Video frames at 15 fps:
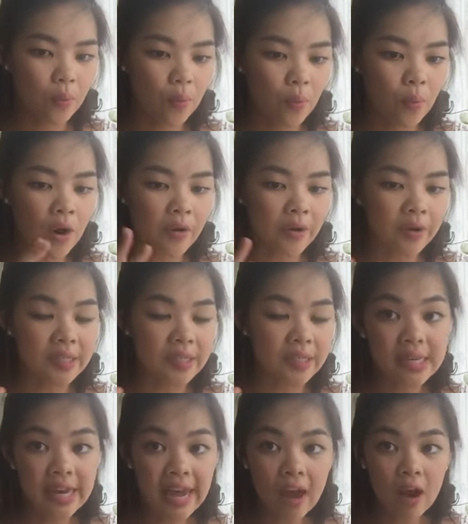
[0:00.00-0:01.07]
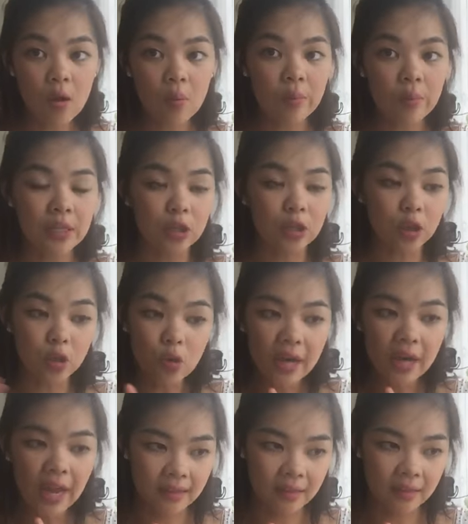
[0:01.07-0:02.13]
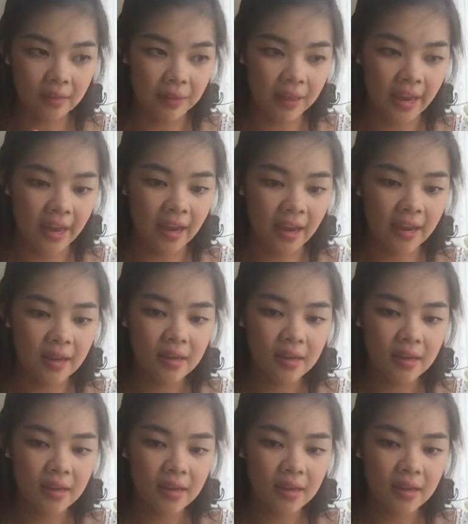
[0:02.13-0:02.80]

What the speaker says: Whereas now, when we look at the play,